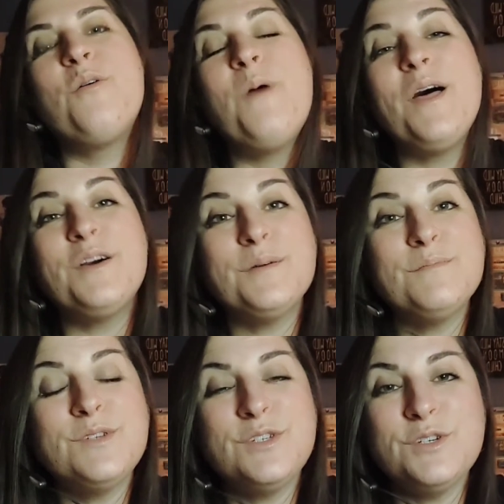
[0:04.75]

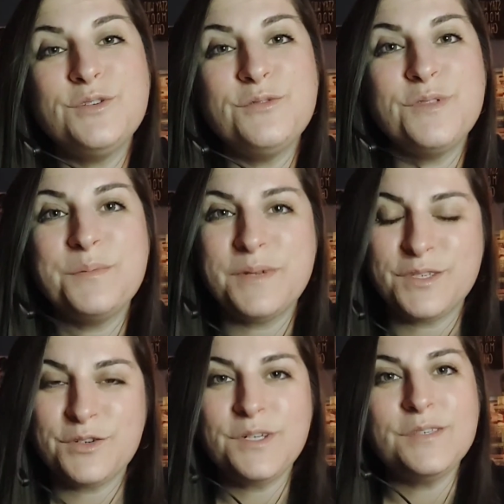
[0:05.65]
Welcome to the
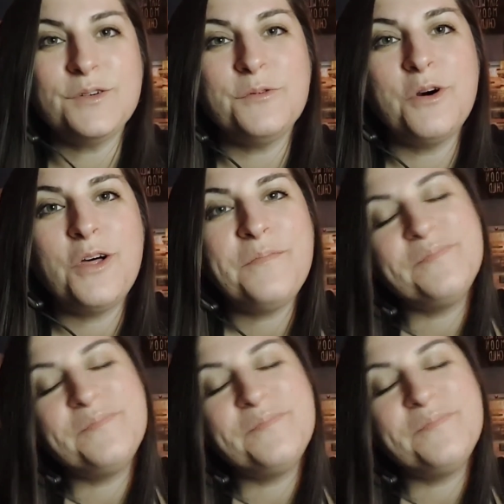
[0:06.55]
Mystery School.